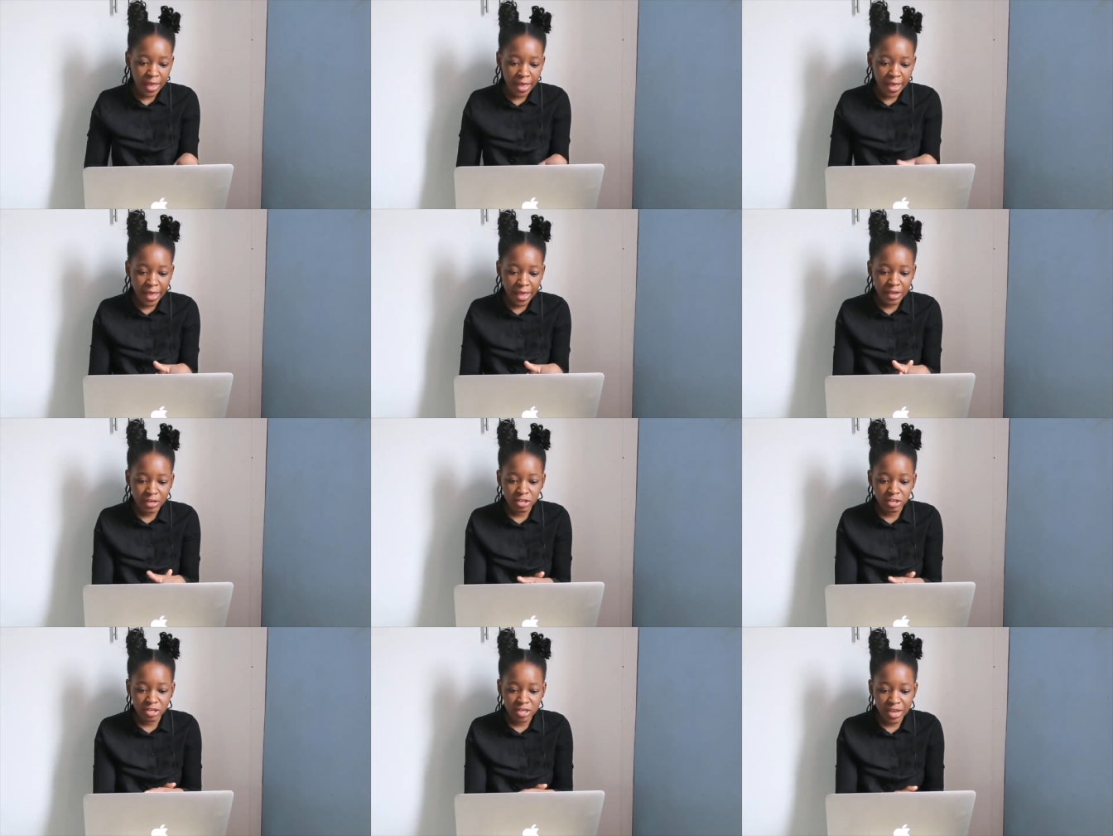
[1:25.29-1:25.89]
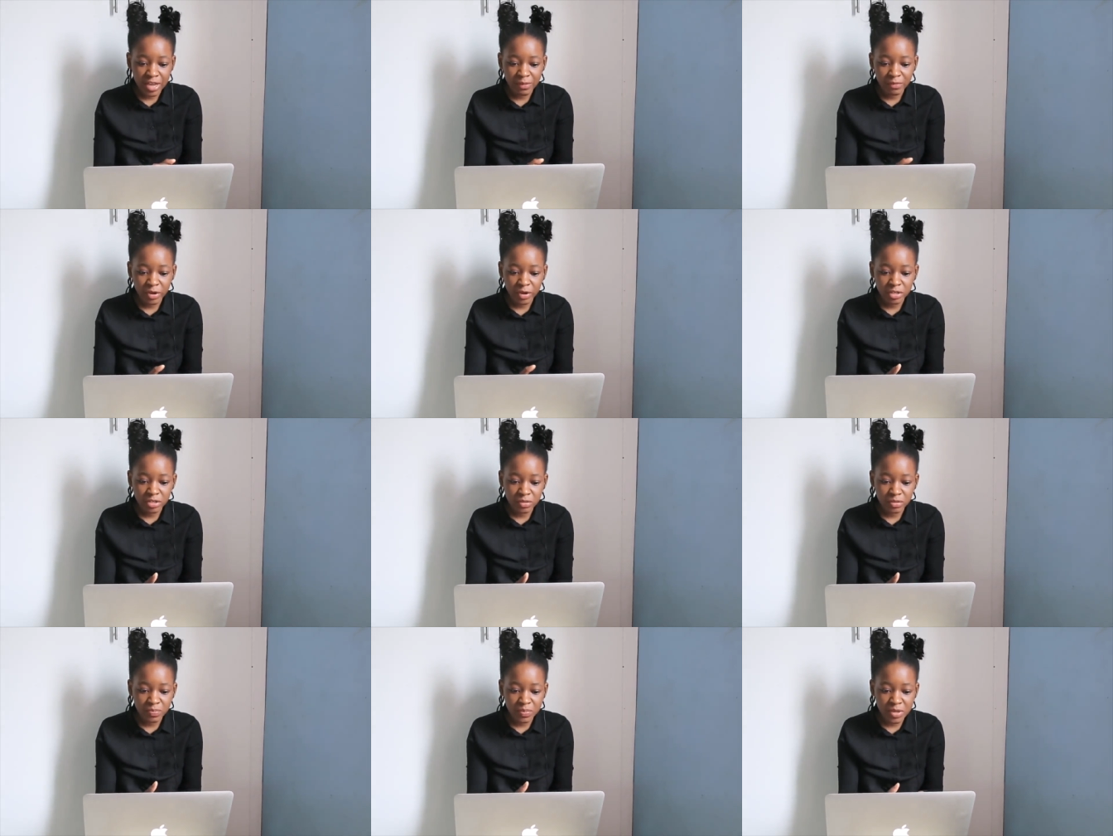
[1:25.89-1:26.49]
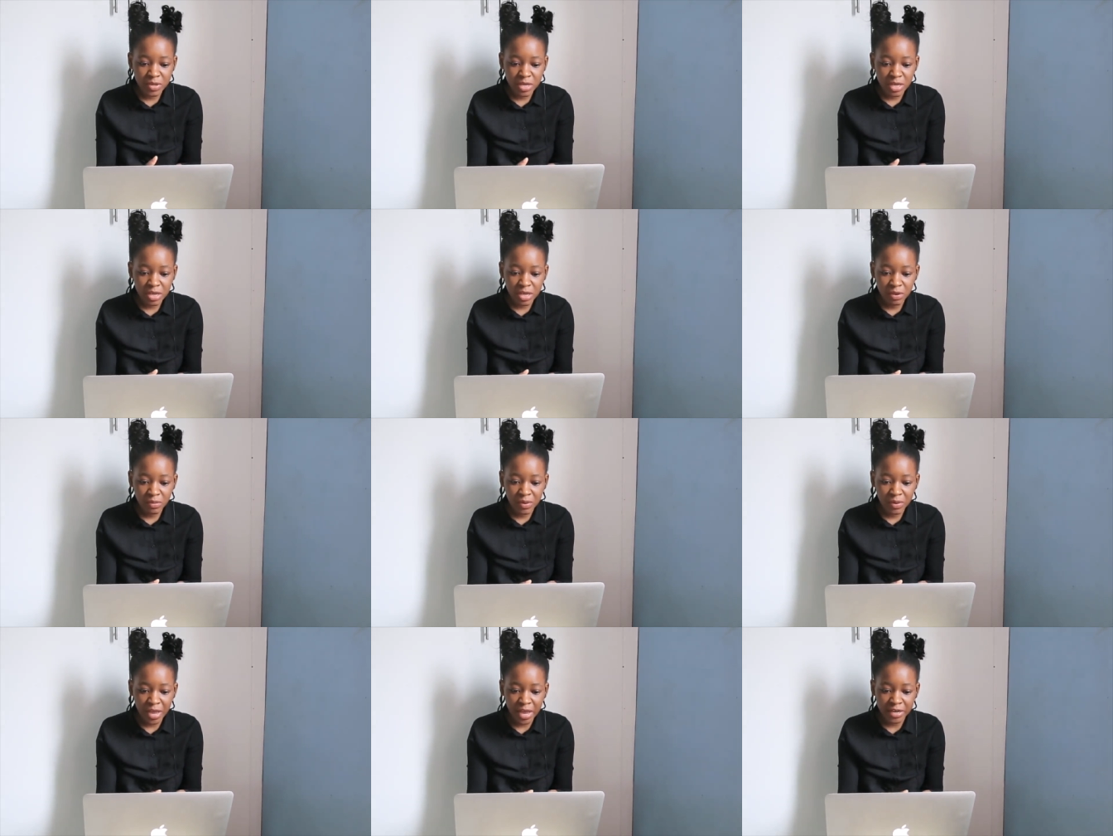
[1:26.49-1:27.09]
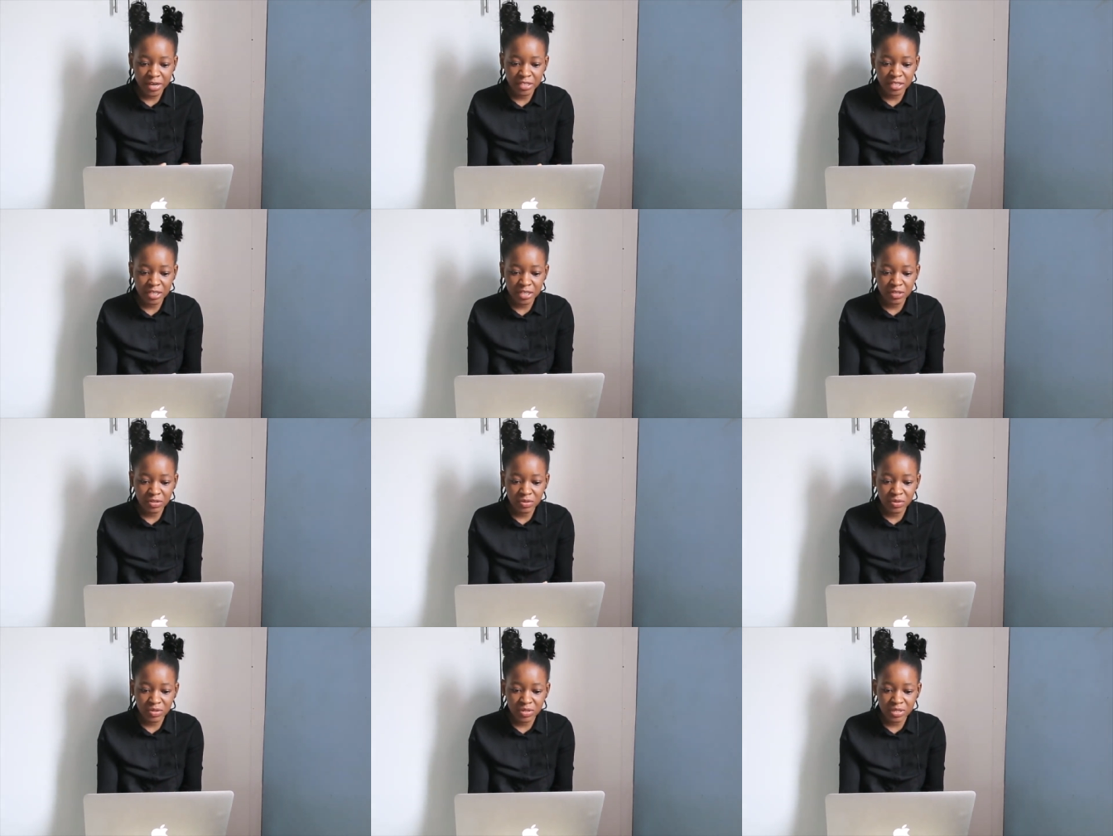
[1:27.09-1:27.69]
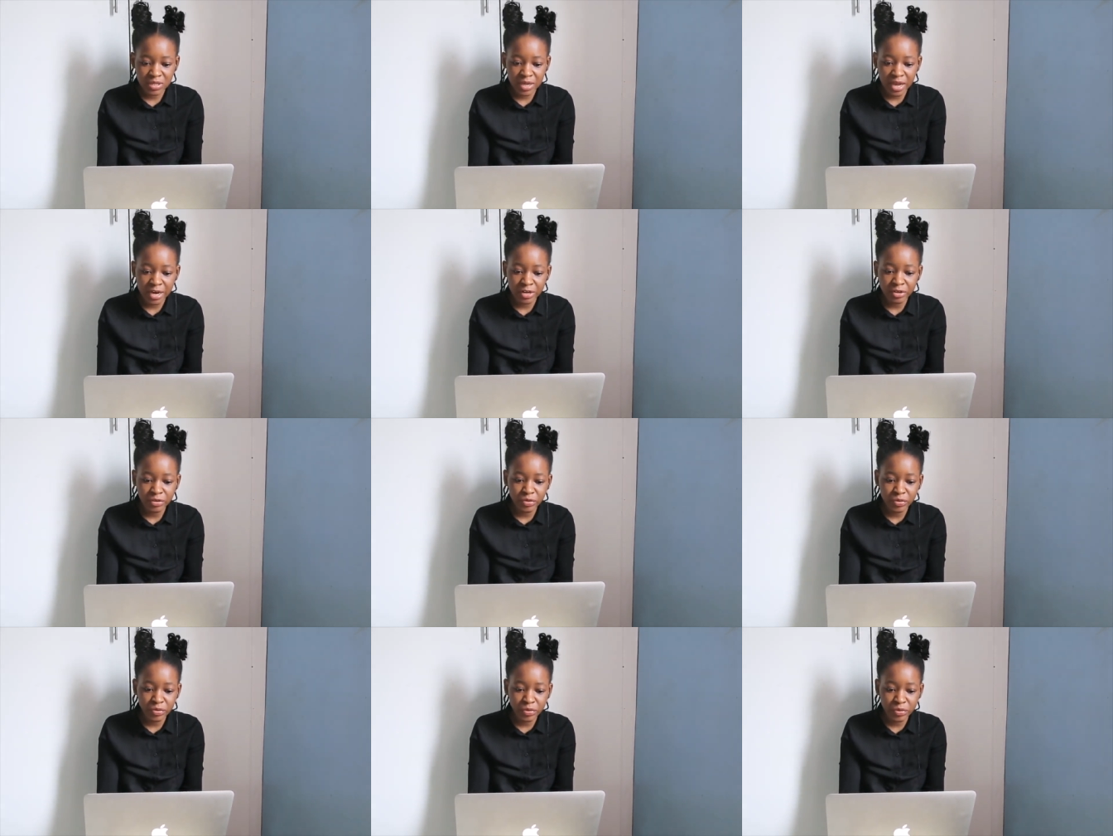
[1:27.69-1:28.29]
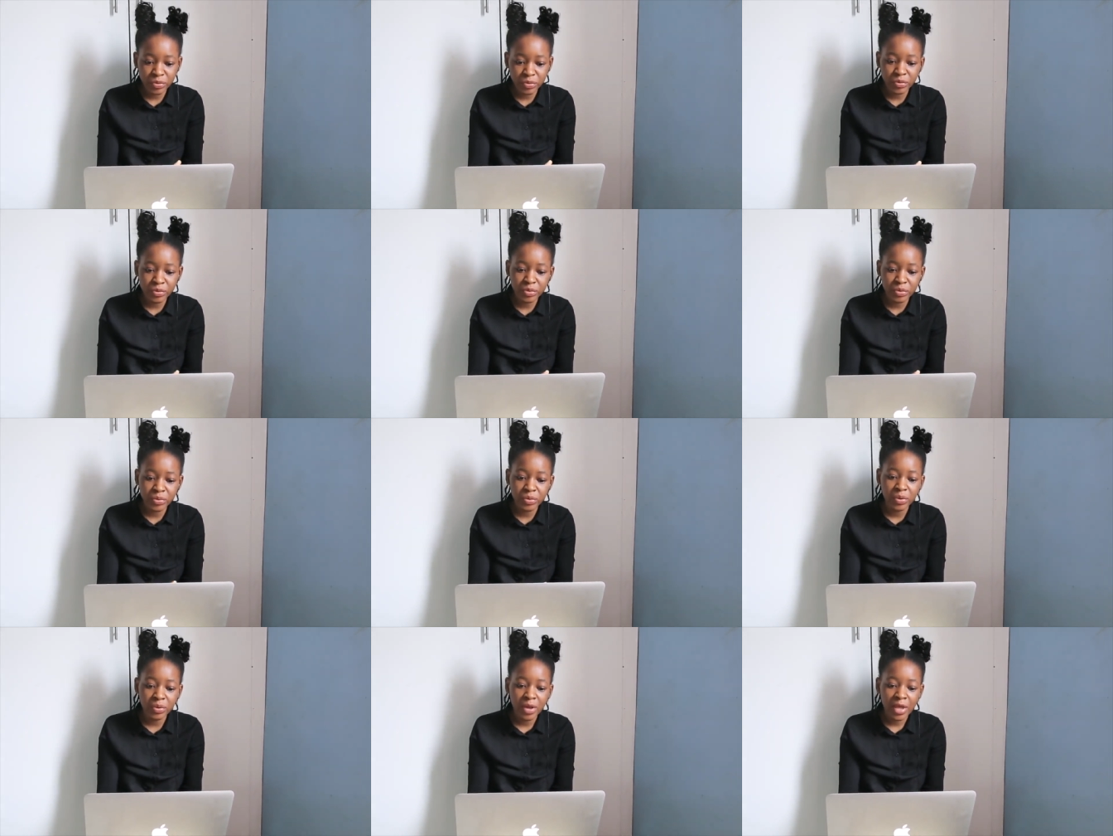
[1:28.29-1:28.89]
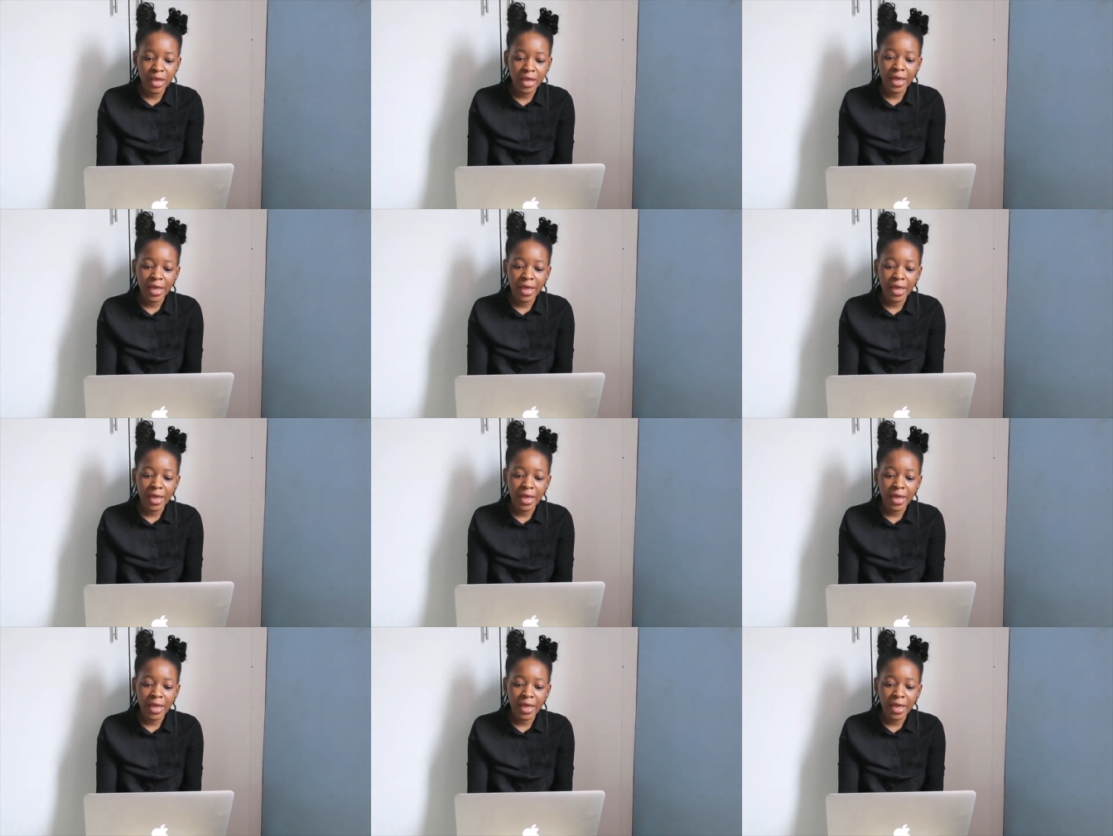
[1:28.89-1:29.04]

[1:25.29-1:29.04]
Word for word: And today I'm going to be reacting to Sadhguru